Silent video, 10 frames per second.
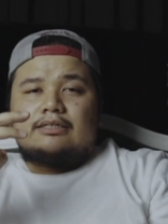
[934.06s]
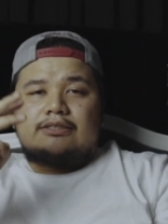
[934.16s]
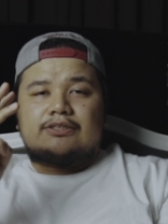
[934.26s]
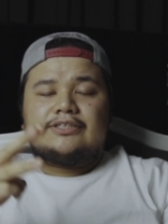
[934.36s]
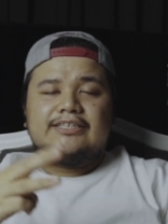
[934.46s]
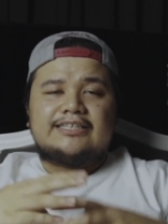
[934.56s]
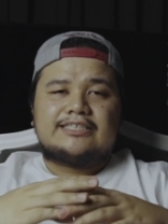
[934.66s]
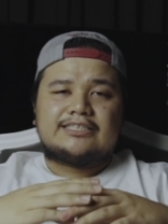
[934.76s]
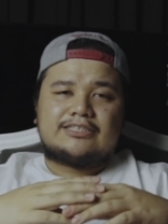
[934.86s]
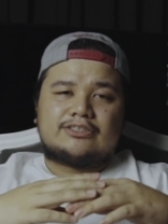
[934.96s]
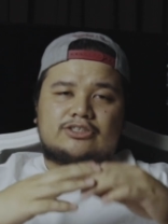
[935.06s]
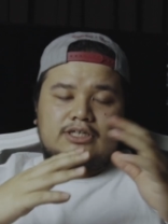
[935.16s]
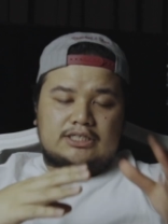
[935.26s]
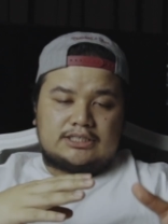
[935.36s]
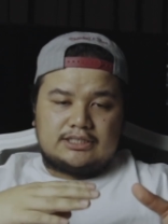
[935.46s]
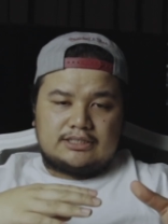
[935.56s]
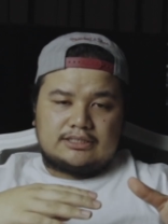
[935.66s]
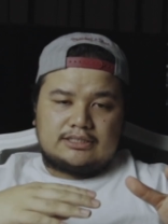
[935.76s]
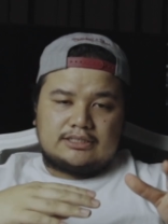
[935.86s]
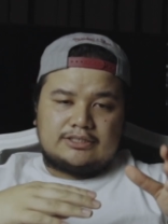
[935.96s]
Three is trust
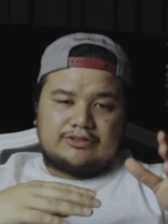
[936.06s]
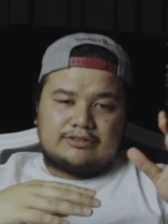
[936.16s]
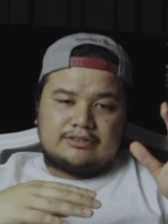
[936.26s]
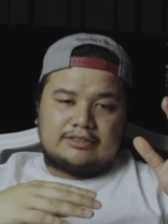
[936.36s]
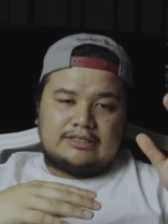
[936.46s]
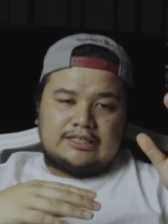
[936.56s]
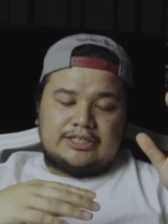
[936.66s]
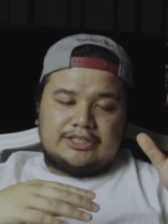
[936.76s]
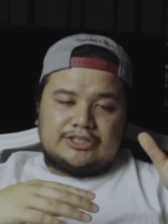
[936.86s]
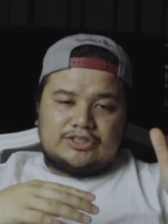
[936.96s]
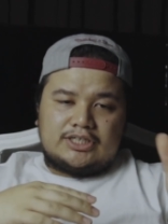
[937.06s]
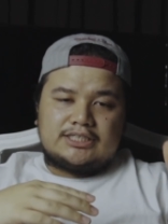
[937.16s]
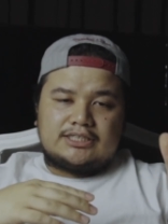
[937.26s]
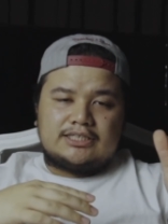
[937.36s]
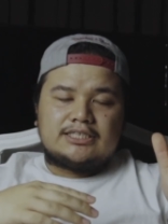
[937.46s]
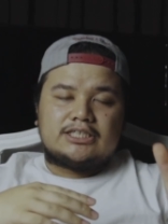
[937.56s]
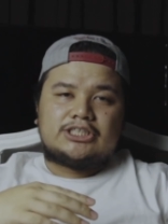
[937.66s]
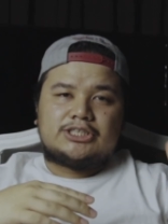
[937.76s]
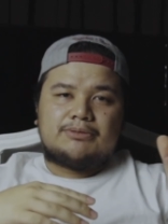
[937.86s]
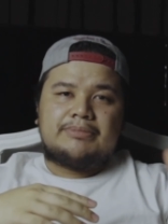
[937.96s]
trust is
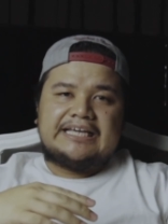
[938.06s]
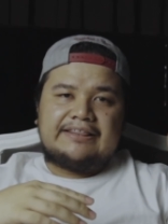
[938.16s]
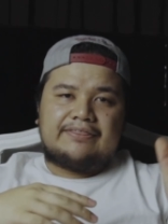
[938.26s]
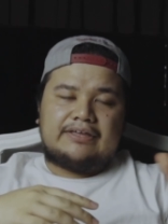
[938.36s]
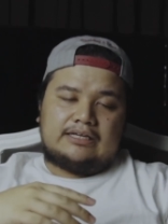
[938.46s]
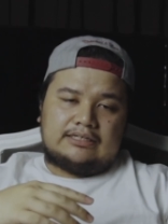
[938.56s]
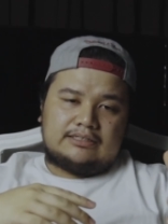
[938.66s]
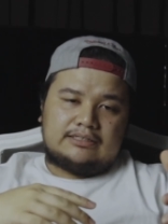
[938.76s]
such a big thing.